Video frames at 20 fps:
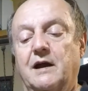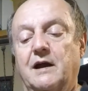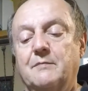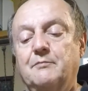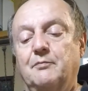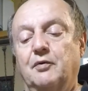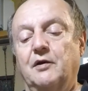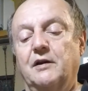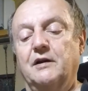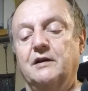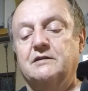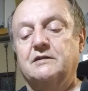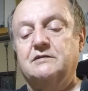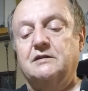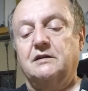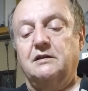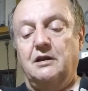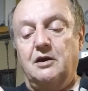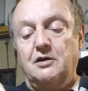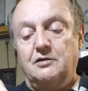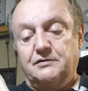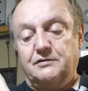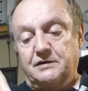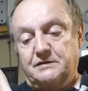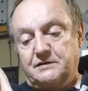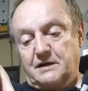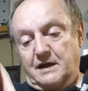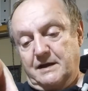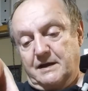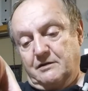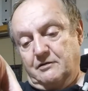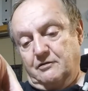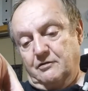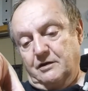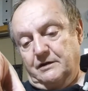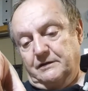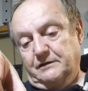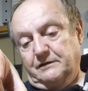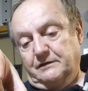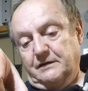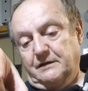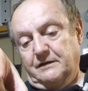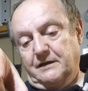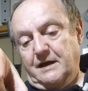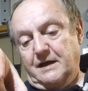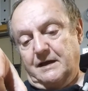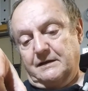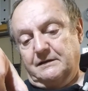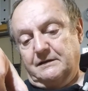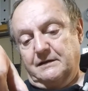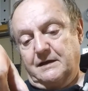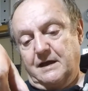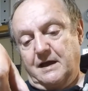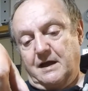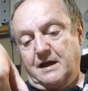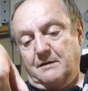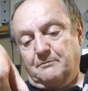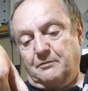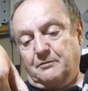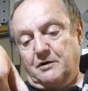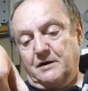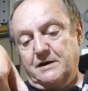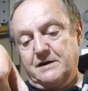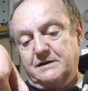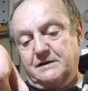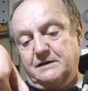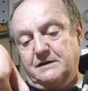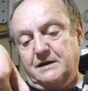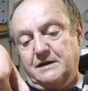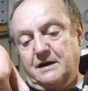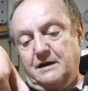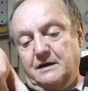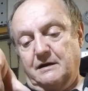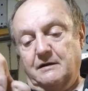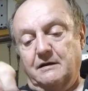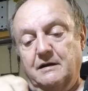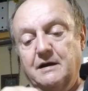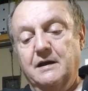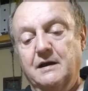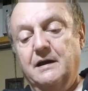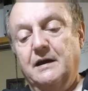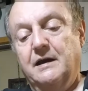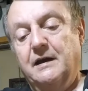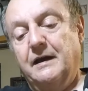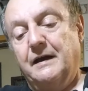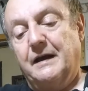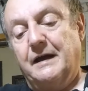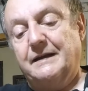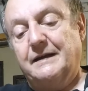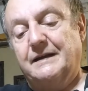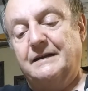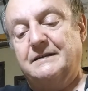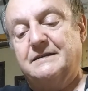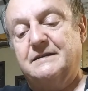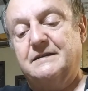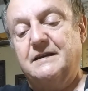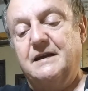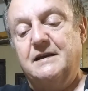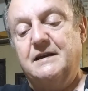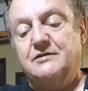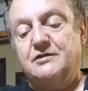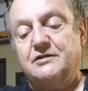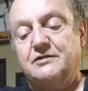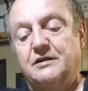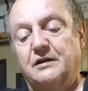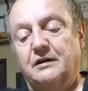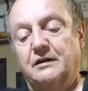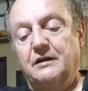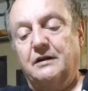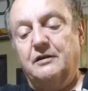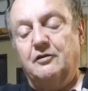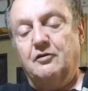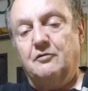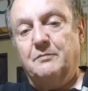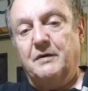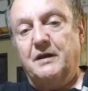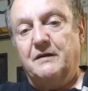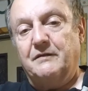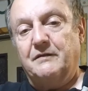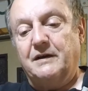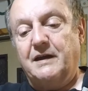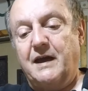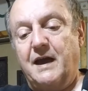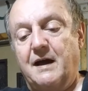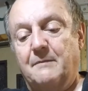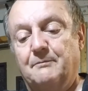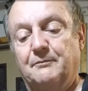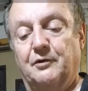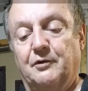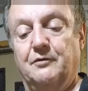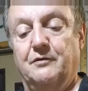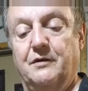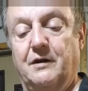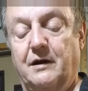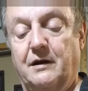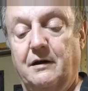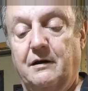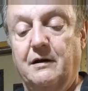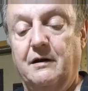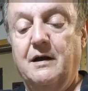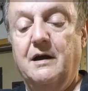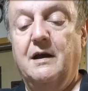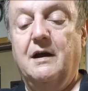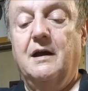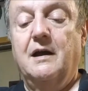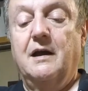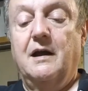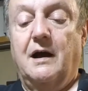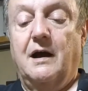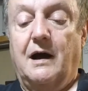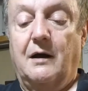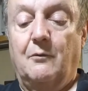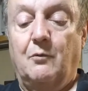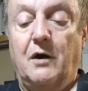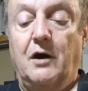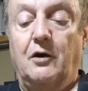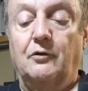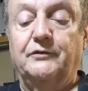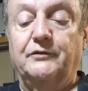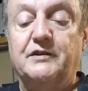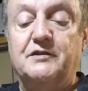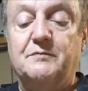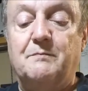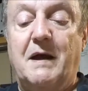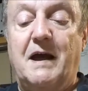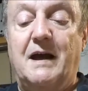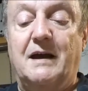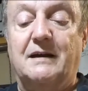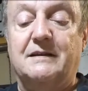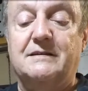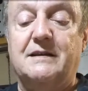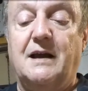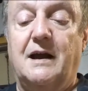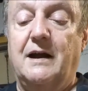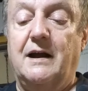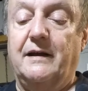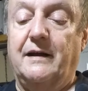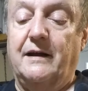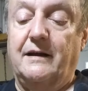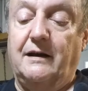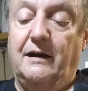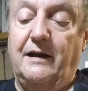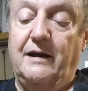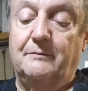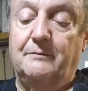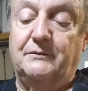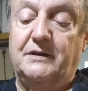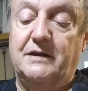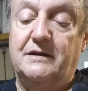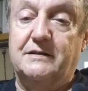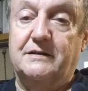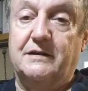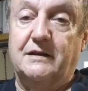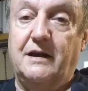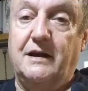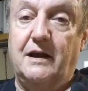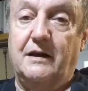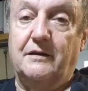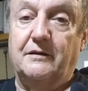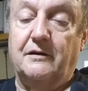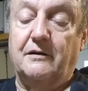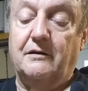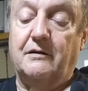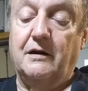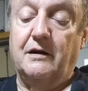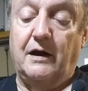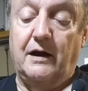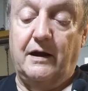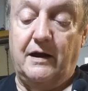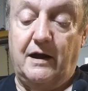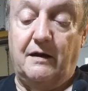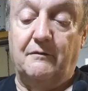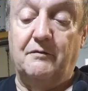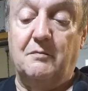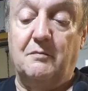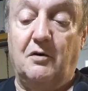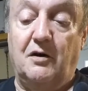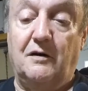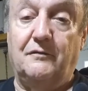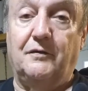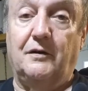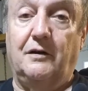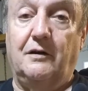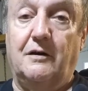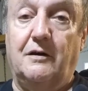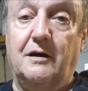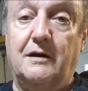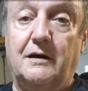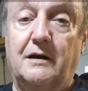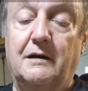I put it as close as I could to that gap right there, and I can see just a little bit of a gap through there. I weld this back side. I clamp these together. I have them off the lock.